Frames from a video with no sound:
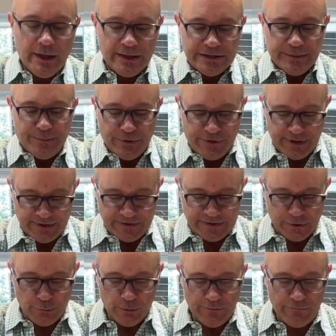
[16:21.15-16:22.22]
to put this in
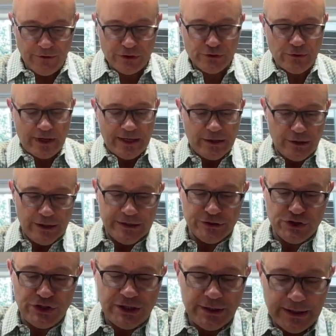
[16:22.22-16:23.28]
the refrigerator and
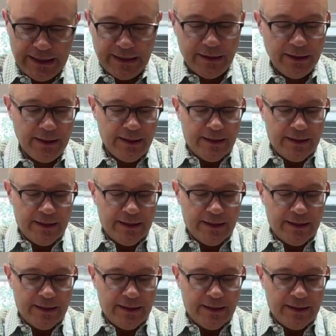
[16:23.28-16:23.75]
chill it.